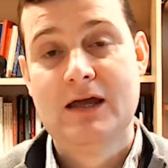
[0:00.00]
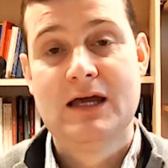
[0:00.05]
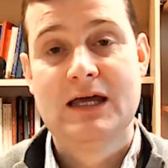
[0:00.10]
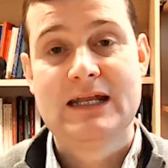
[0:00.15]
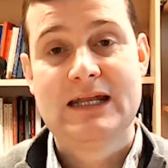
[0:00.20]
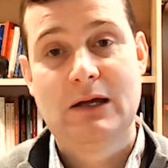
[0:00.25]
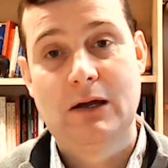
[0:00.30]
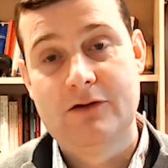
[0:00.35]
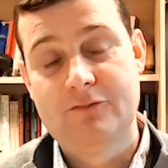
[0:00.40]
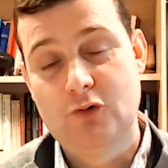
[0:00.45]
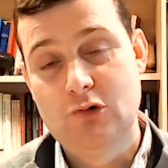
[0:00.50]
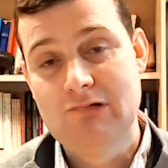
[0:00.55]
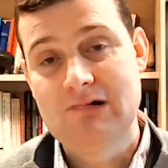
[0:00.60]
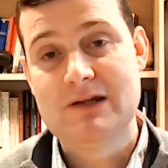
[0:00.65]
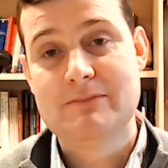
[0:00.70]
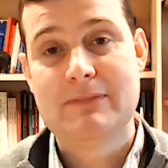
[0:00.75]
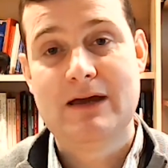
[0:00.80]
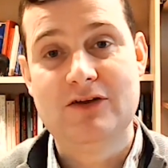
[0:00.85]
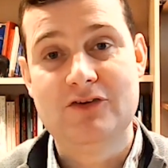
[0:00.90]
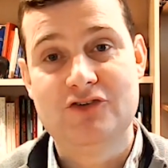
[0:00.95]
Now, I've already
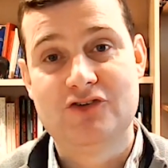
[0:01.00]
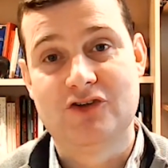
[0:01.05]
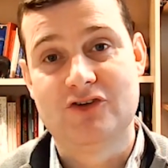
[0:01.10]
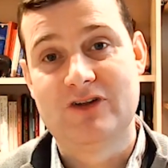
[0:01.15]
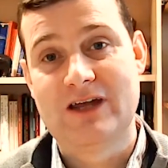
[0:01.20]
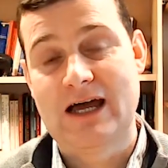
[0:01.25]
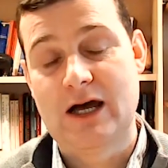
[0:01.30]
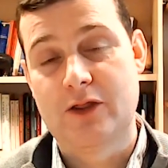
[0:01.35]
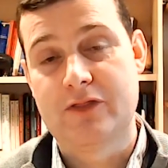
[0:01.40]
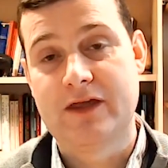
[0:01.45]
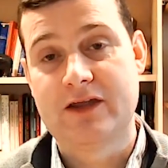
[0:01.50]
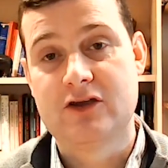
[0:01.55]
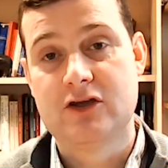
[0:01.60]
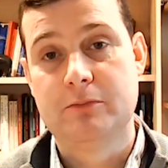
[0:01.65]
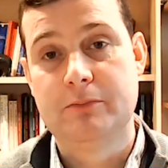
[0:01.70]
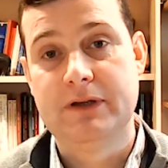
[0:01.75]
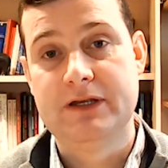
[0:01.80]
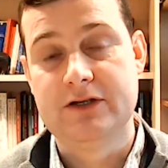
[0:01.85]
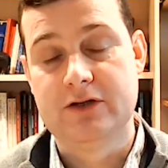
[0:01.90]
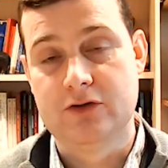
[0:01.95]
mentioned how they could
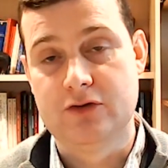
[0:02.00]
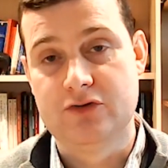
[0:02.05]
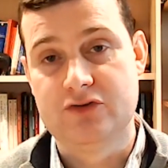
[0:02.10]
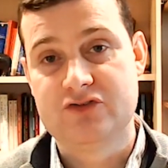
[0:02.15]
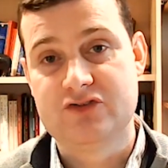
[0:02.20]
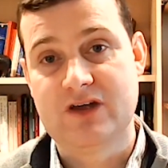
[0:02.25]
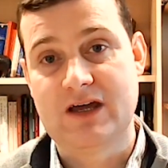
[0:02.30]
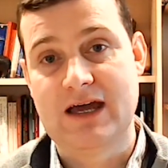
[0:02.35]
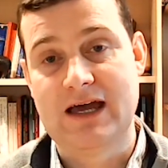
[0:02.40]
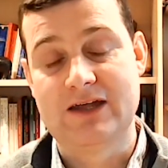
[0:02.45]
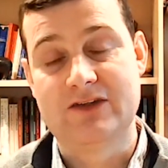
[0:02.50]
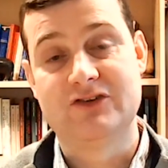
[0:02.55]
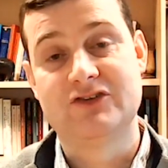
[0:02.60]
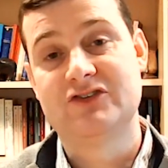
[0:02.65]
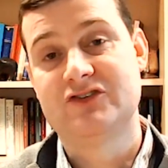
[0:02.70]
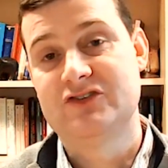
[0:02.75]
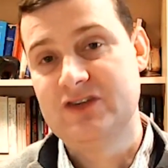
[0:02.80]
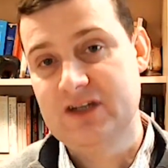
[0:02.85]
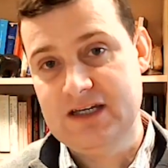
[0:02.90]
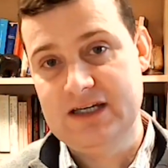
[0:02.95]
be used as
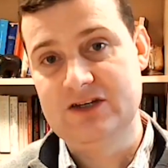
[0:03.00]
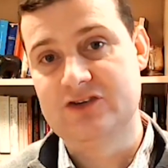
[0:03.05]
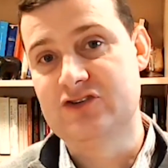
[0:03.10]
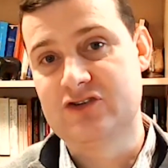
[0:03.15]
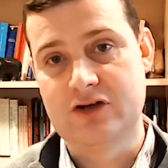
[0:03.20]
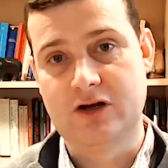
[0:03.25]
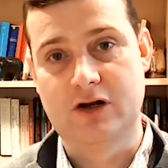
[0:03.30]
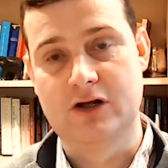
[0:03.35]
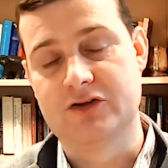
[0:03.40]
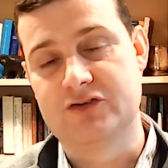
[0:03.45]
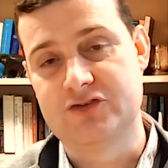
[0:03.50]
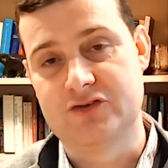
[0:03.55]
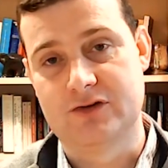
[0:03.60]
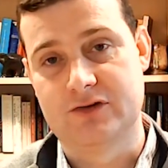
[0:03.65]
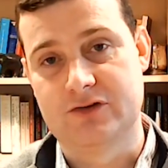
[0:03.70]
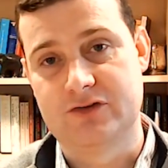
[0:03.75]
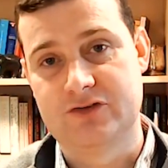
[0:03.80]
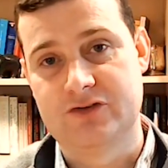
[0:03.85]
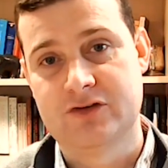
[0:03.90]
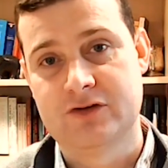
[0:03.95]
siege
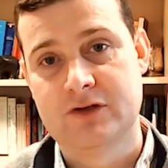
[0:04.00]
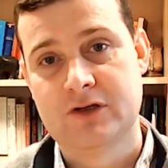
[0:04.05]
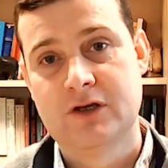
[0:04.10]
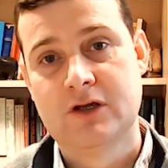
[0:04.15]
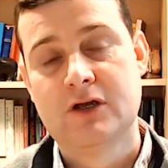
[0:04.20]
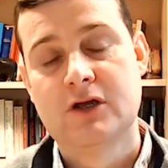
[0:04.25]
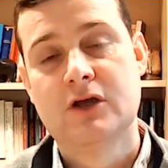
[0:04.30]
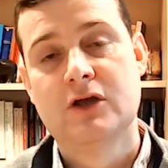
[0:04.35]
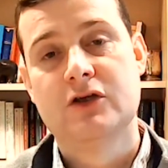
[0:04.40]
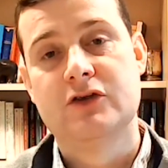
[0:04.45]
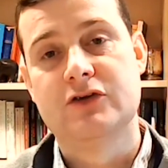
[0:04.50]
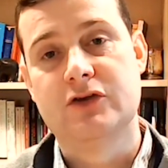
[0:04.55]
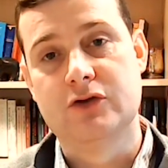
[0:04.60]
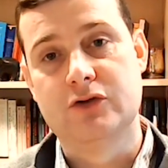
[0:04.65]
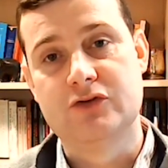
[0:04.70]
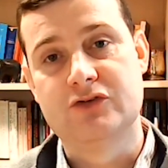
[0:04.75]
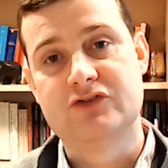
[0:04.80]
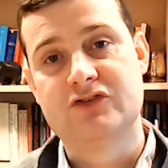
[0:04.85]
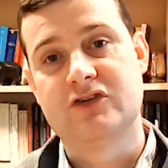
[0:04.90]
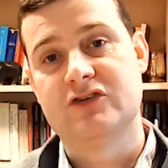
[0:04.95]
castles,
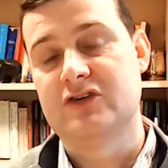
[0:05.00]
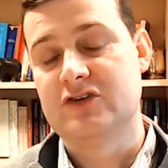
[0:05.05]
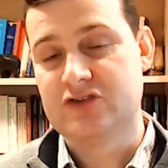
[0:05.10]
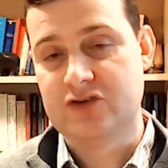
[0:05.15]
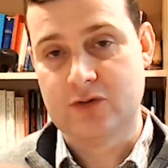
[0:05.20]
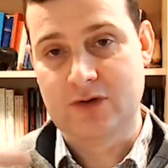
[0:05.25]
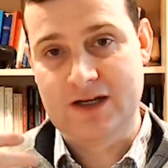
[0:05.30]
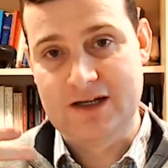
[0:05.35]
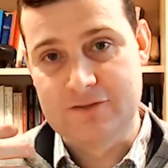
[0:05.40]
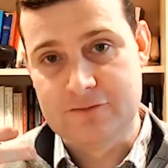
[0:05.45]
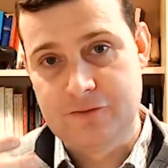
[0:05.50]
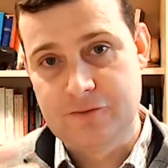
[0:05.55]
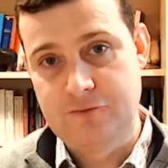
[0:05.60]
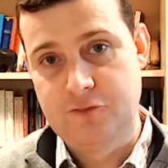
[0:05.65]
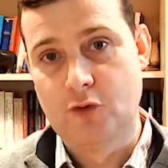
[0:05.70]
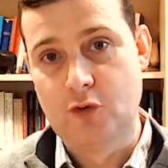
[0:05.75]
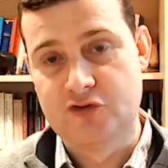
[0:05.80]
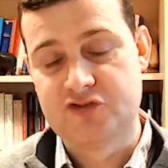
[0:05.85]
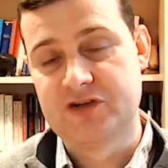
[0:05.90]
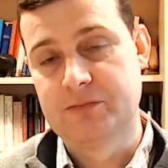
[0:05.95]
used to
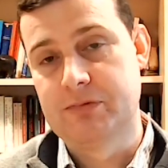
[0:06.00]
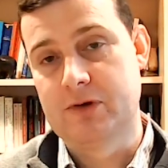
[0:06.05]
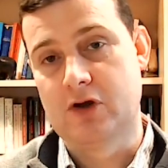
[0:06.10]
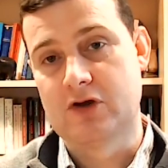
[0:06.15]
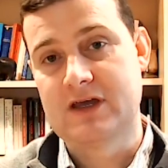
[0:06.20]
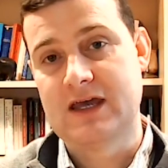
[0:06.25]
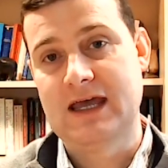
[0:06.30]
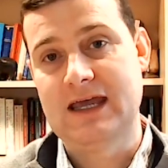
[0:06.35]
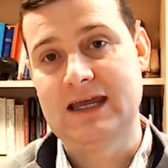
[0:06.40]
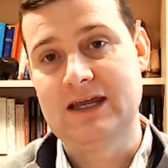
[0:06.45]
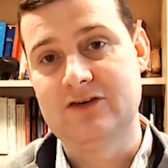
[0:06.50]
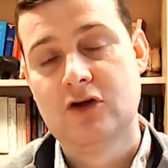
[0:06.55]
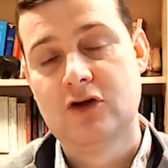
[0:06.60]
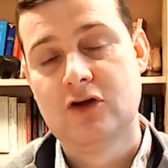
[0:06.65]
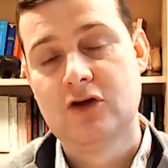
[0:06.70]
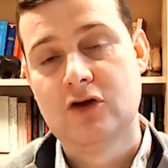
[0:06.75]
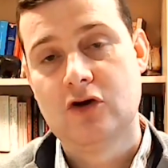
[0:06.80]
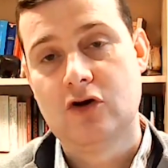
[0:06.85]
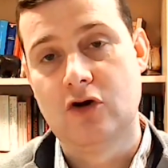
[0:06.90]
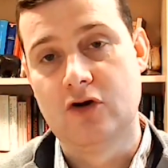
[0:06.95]
enforce a blockade
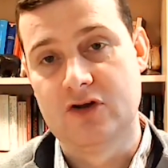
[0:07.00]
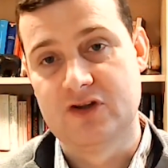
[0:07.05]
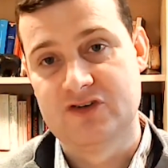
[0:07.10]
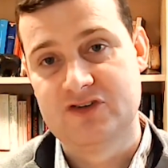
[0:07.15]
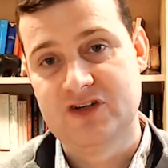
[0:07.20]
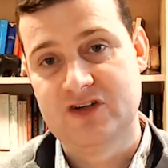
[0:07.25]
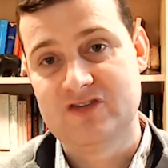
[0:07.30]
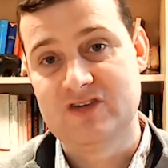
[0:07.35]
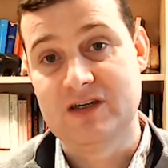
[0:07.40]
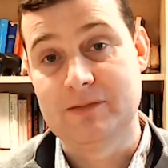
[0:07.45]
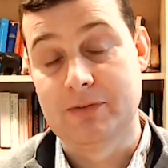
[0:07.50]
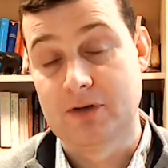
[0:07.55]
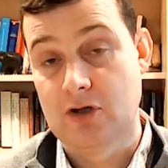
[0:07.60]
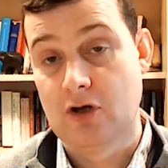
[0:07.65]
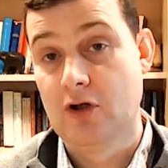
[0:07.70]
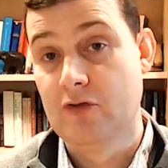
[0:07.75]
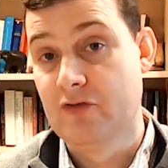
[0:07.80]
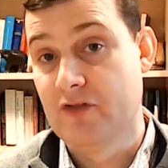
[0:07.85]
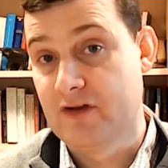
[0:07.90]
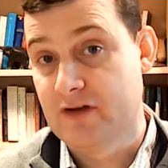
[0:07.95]
on a city, but
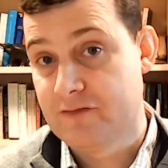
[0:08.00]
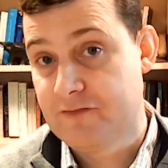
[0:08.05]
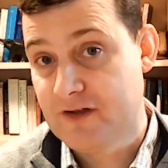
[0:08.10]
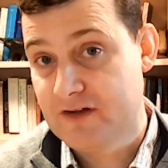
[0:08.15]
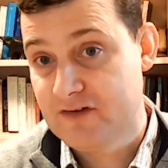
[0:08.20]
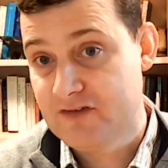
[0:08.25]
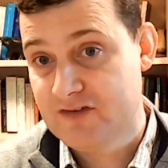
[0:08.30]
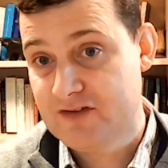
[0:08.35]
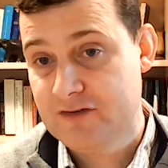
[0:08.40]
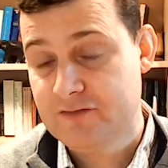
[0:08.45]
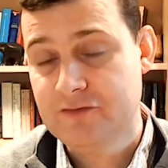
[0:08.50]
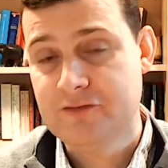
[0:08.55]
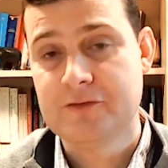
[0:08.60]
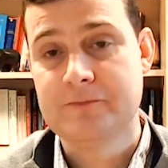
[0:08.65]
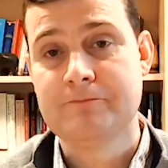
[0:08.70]
on the defensive,